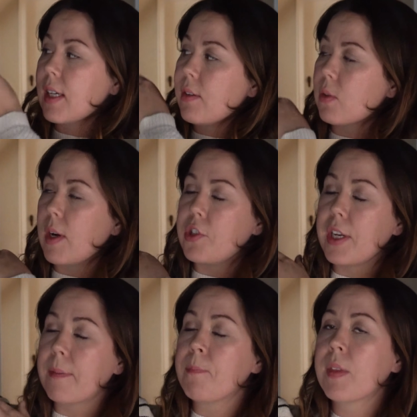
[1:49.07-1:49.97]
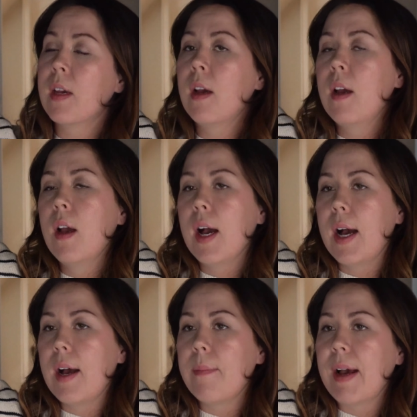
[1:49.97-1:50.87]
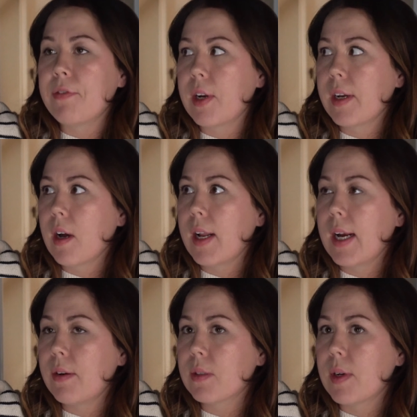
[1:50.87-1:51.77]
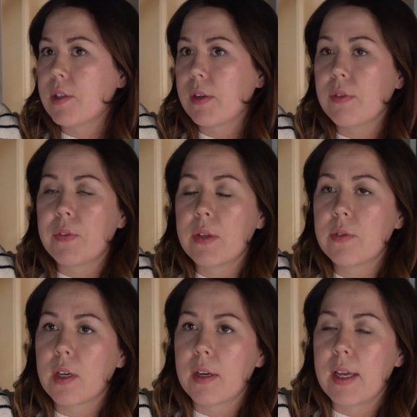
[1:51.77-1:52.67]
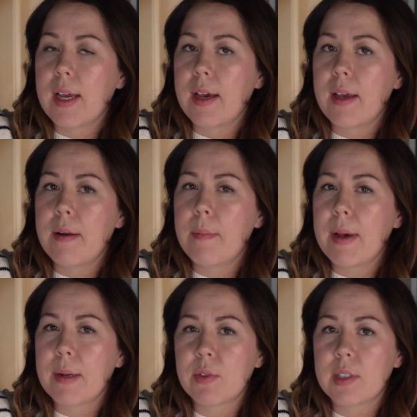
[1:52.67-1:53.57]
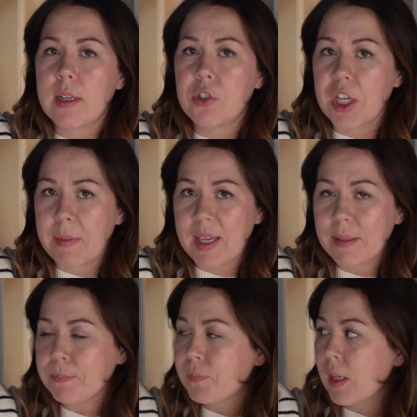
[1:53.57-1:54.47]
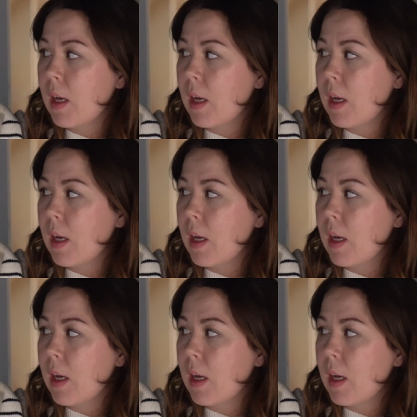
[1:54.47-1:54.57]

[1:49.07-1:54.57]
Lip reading: I was watching after I got it, I was watching reviews on it, and Mademoiselle Jamie,